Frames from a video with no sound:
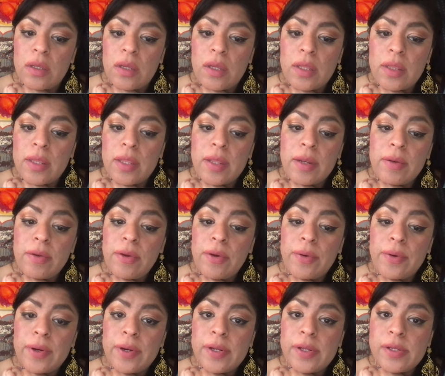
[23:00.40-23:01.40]
And then
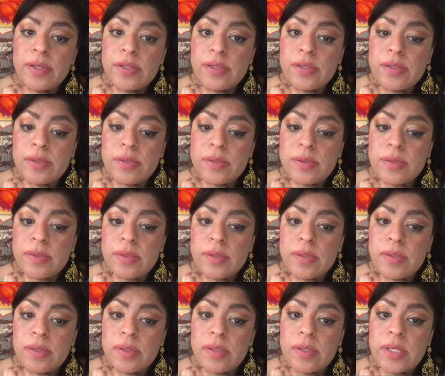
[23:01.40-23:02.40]
Uranus
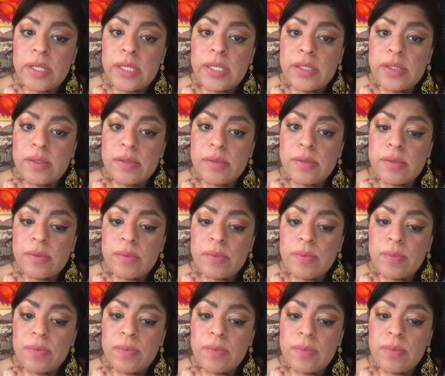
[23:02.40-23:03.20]
is